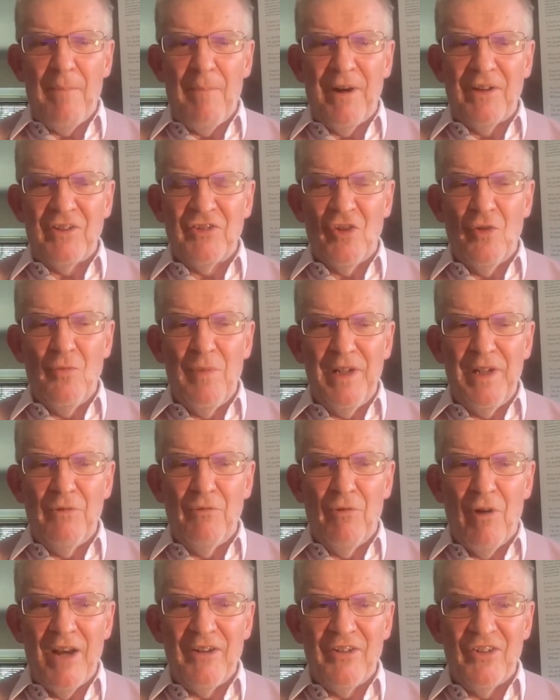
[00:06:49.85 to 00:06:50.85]
by so many
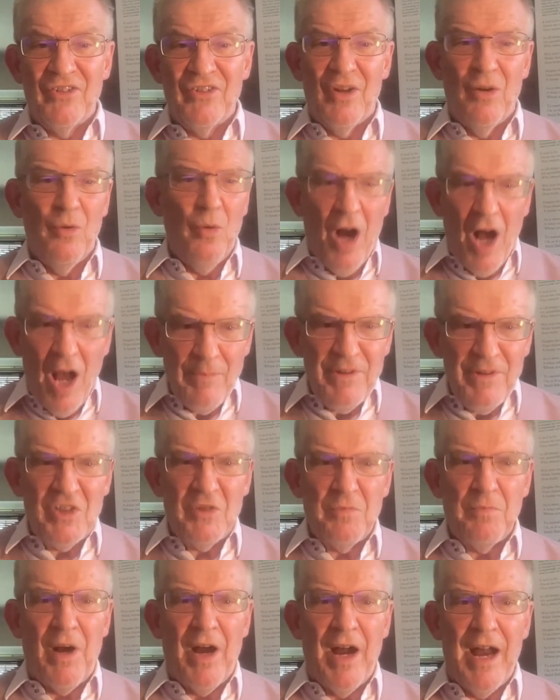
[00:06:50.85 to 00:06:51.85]
writers. I'm
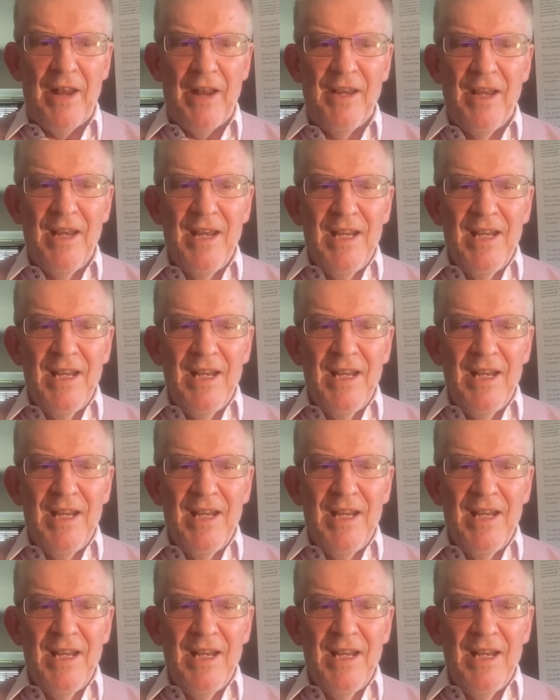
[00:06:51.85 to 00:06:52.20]
inspired.